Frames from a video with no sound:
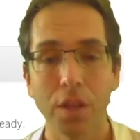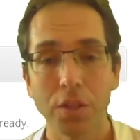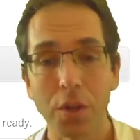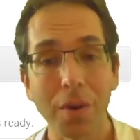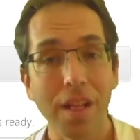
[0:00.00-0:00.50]

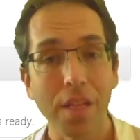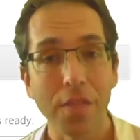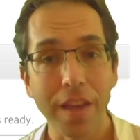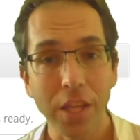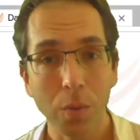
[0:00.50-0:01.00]
So
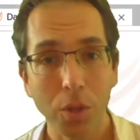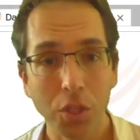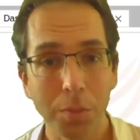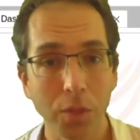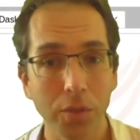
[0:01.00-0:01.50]
thank you all
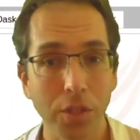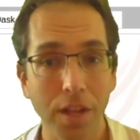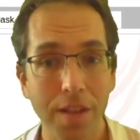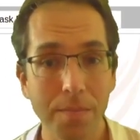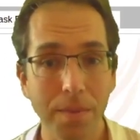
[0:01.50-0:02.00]
so much for your
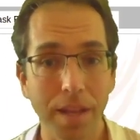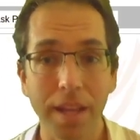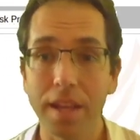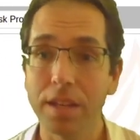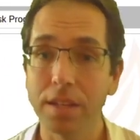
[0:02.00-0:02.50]
time,
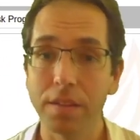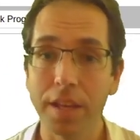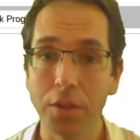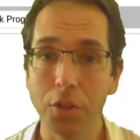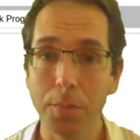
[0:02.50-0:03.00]
and
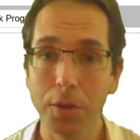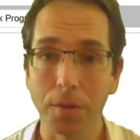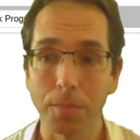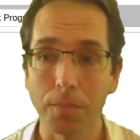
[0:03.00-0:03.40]
thank you, Jupyter,